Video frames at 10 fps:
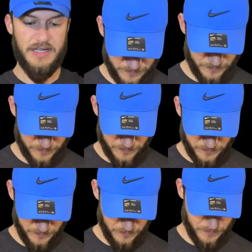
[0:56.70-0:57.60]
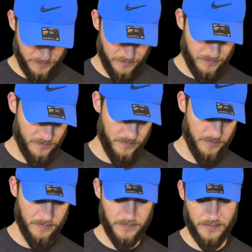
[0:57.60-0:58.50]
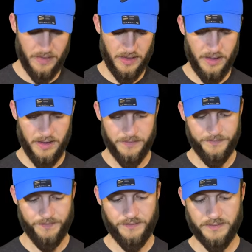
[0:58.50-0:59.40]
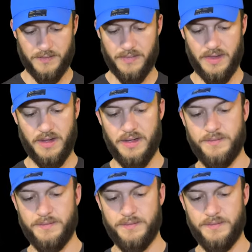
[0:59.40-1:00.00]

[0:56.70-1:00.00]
Nothing is said.